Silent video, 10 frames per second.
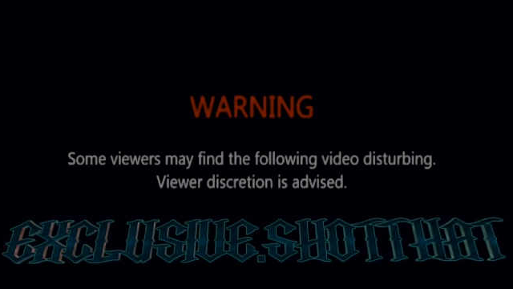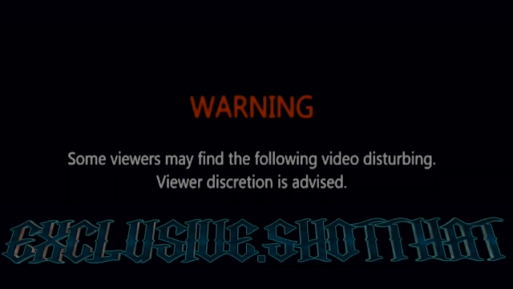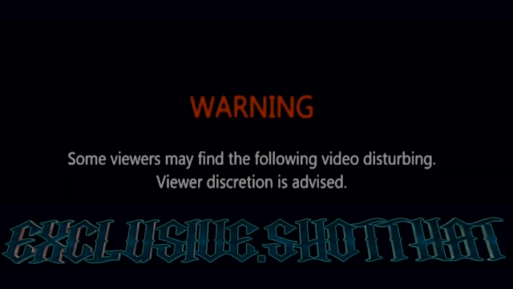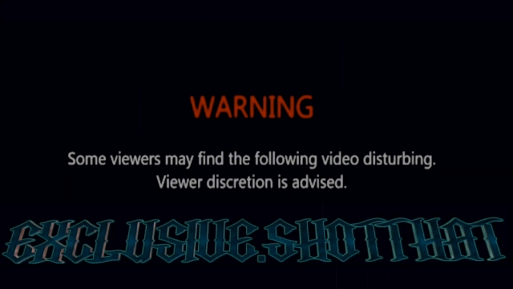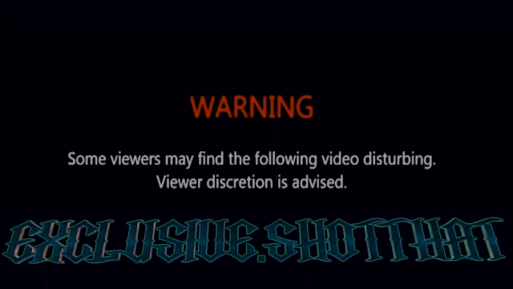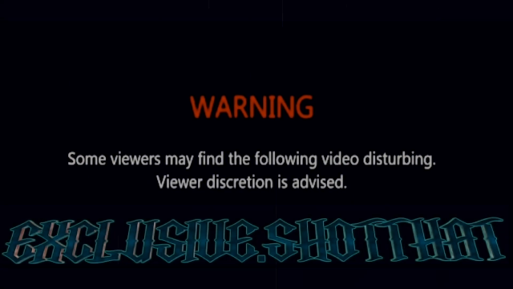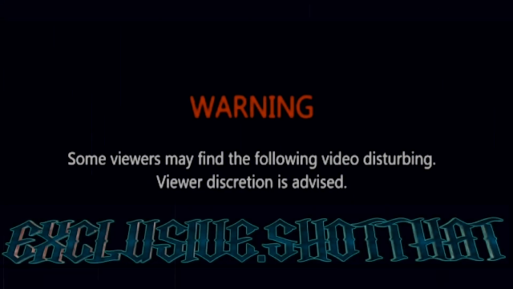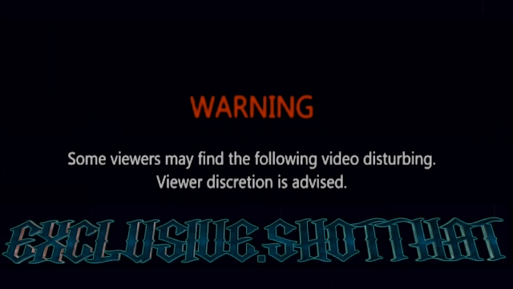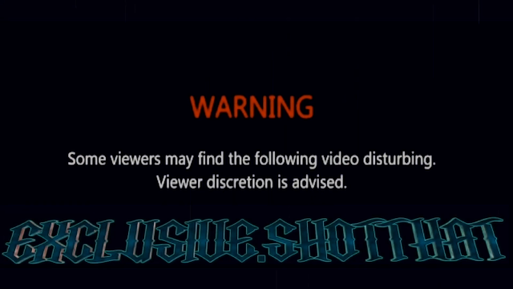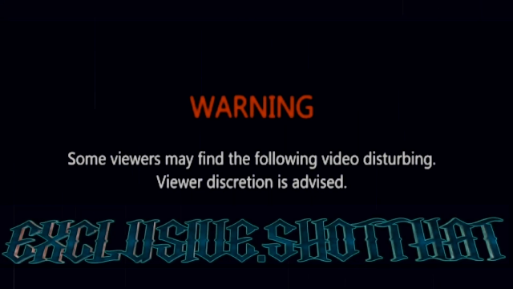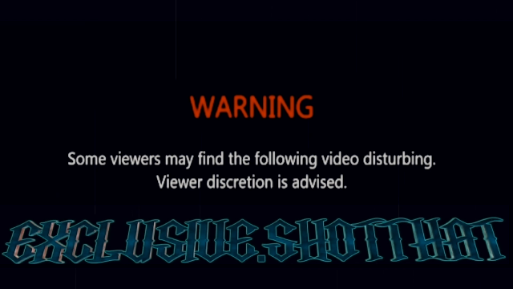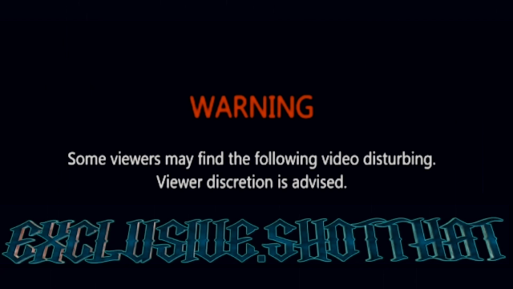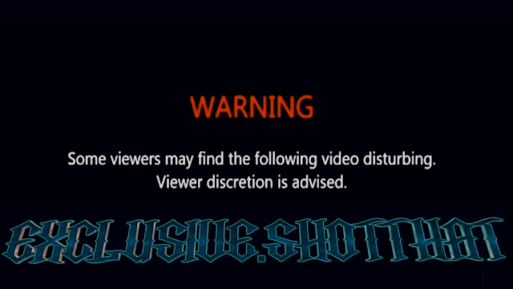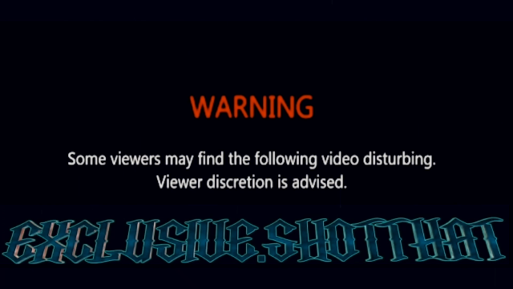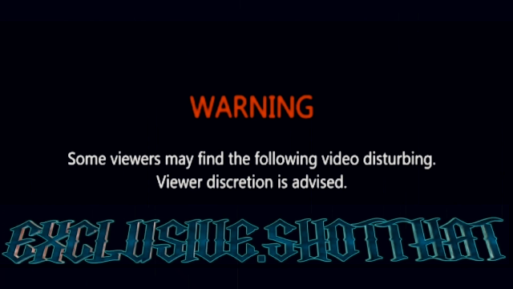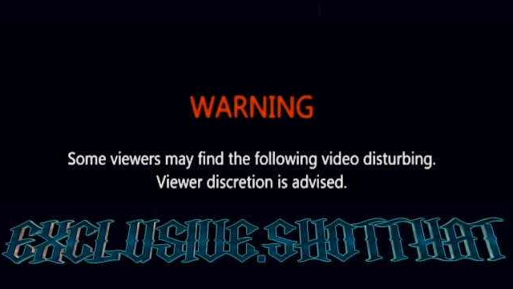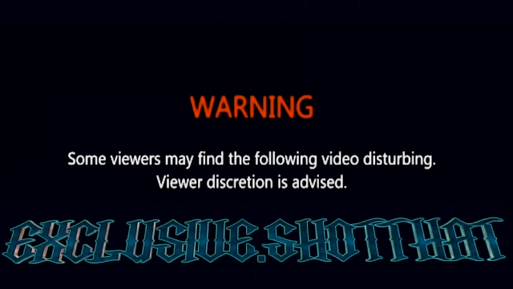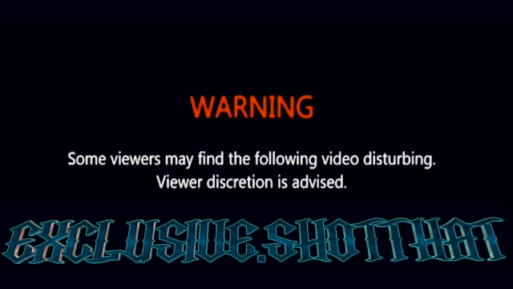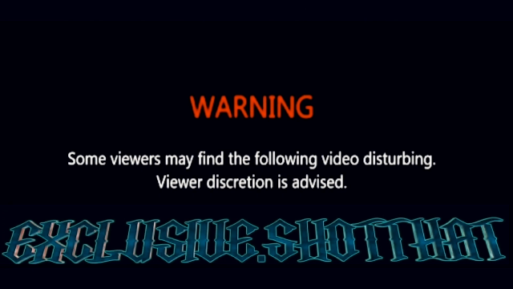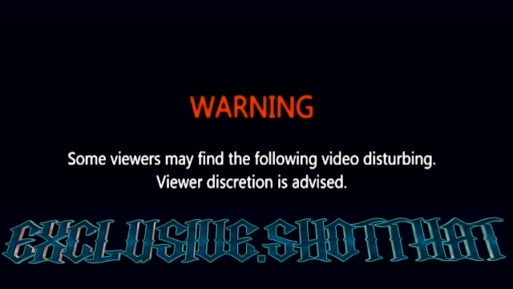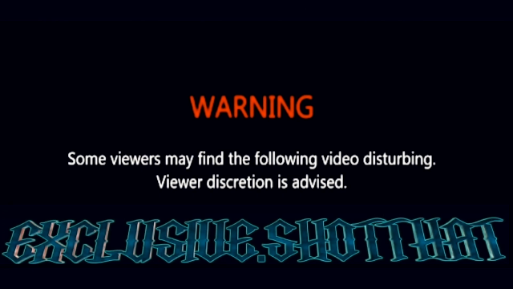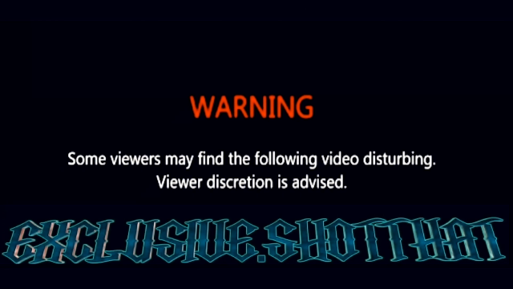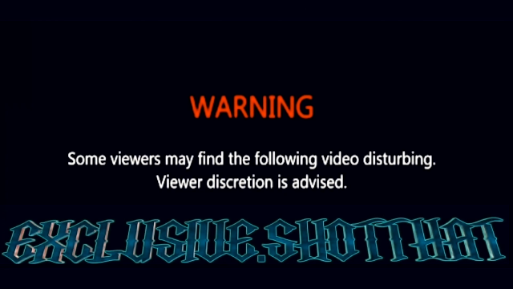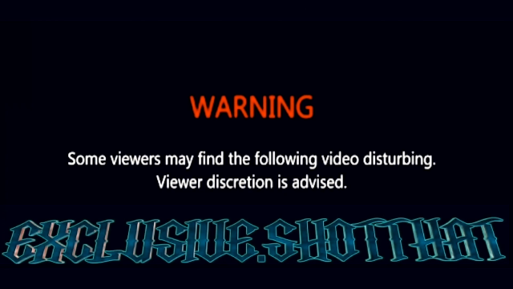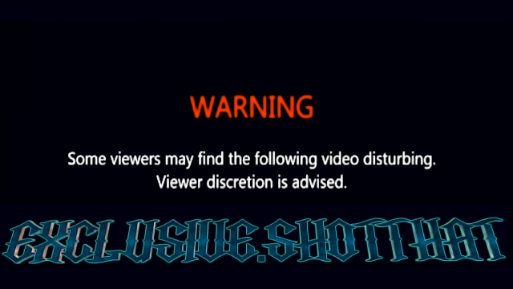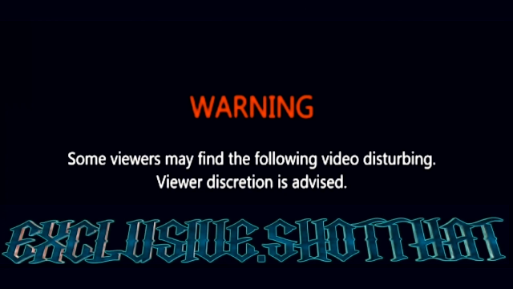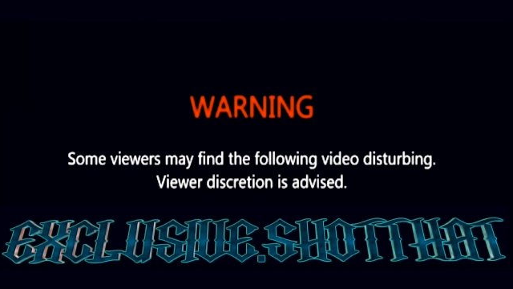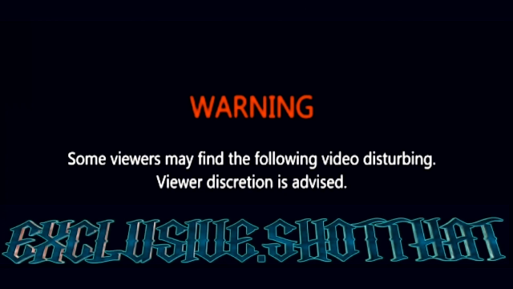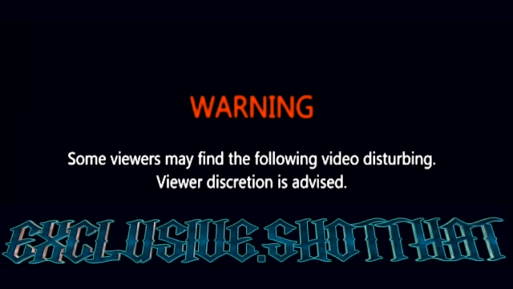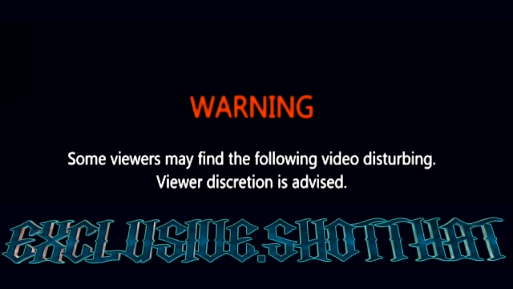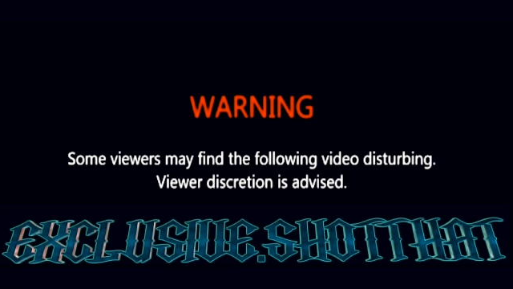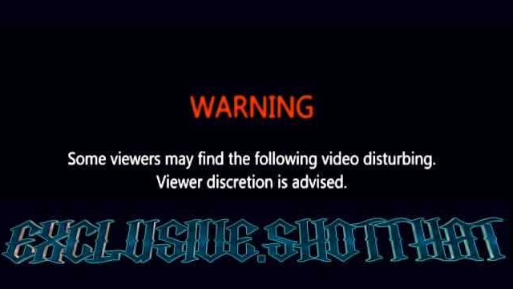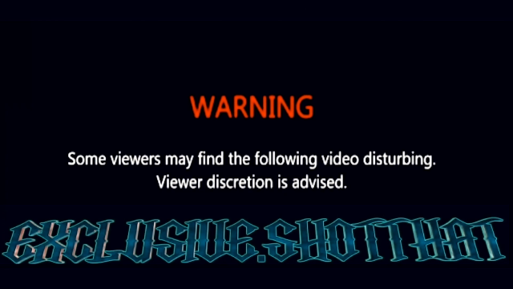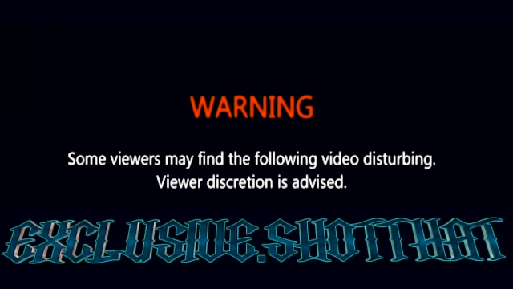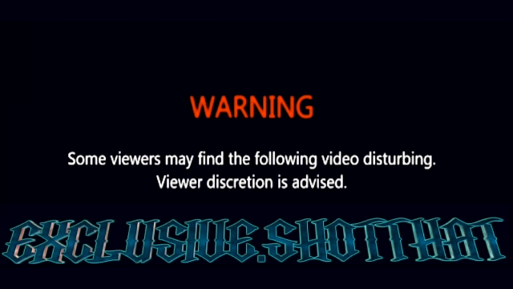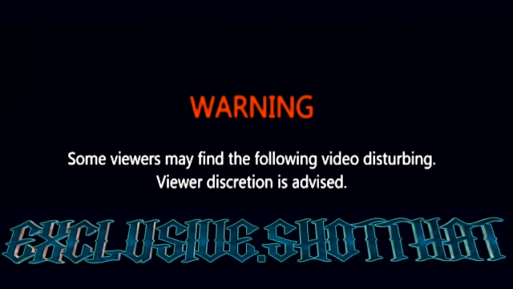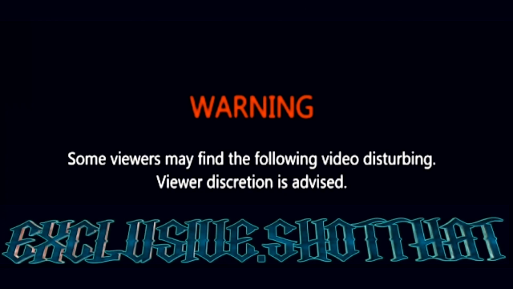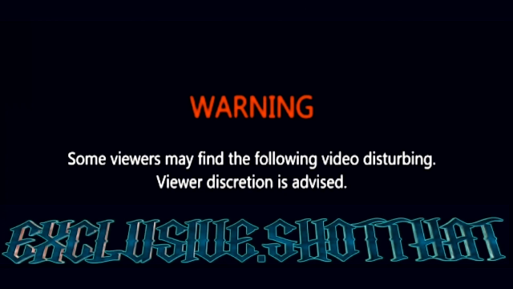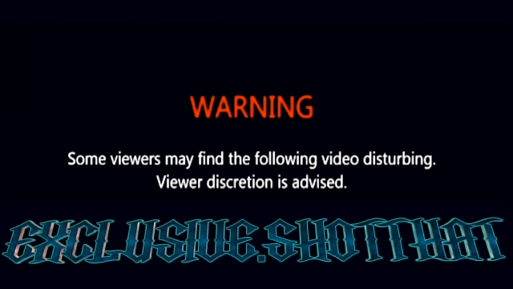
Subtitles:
(no speaker visible)